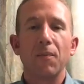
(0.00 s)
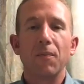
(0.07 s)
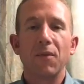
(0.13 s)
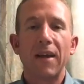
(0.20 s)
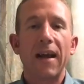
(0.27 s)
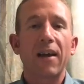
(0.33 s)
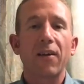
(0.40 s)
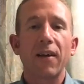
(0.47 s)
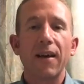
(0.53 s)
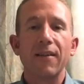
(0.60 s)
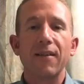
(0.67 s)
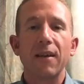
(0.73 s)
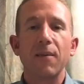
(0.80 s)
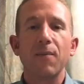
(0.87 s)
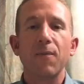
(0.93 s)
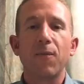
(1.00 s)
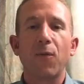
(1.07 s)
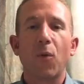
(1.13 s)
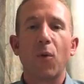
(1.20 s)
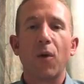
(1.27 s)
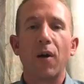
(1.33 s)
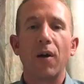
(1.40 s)
decorates him
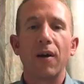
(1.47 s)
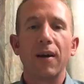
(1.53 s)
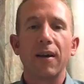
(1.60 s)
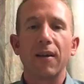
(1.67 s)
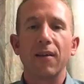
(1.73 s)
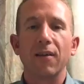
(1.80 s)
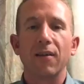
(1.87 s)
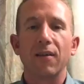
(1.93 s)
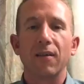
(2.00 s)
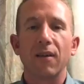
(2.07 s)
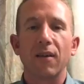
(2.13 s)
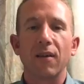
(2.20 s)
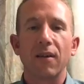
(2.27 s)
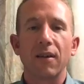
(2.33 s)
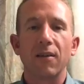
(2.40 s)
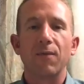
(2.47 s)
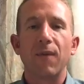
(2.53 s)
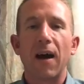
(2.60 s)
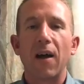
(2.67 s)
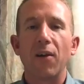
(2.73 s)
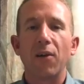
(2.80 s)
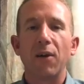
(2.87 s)
for his
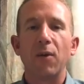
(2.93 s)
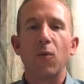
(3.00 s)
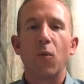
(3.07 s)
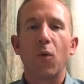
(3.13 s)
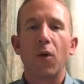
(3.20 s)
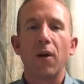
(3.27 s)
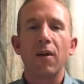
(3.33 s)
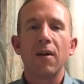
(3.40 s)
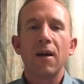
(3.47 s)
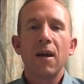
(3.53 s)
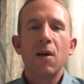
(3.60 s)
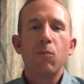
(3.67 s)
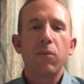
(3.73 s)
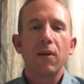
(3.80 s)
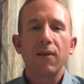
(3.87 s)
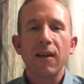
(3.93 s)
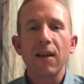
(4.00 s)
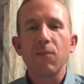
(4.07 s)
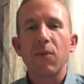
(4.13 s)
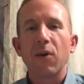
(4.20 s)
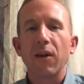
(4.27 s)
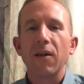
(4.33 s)
valor in war. But think
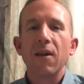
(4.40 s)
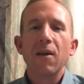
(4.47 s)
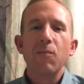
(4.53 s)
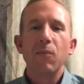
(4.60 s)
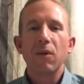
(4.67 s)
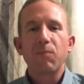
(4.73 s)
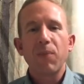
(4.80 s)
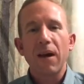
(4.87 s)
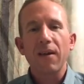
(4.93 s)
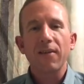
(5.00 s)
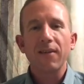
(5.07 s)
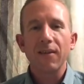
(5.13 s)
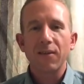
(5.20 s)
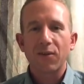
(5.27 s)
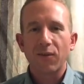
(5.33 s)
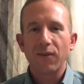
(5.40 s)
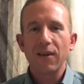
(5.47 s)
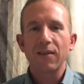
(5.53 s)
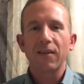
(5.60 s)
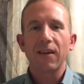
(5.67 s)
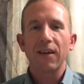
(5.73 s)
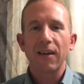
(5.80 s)
about it: Macbeth is
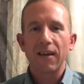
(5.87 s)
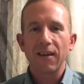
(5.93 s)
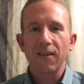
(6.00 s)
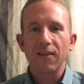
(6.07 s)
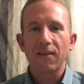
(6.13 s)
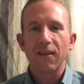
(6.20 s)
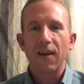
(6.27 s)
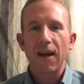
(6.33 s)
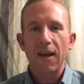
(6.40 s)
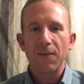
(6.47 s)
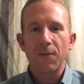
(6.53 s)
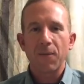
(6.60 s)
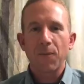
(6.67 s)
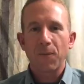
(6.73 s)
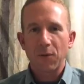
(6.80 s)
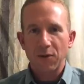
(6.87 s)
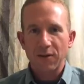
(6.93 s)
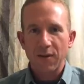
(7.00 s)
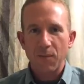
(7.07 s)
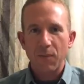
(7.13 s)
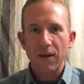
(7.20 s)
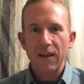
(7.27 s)
risking his life for
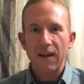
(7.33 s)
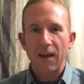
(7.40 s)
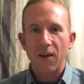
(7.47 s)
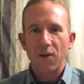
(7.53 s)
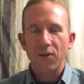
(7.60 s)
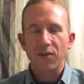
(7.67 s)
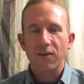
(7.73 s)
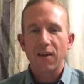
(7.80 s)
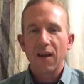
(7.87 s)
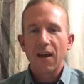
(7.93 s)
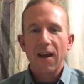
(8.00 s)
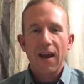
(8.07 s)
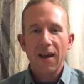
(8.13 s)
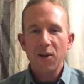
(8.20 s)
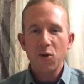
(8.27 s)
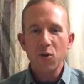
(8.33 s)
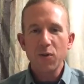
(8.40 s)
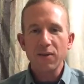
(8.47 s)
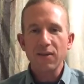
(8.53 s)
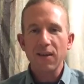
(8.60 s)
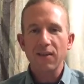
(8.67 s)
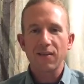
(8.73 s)
somebody else, and who
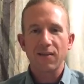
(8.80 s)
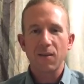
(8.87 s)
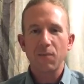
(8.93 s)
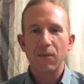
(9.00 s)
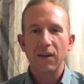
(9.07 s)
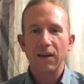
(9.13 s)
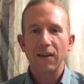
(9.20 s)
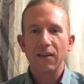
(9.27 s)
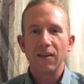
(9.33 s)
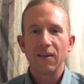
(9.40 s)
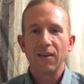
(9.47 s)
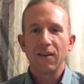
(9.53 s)
is that somebody?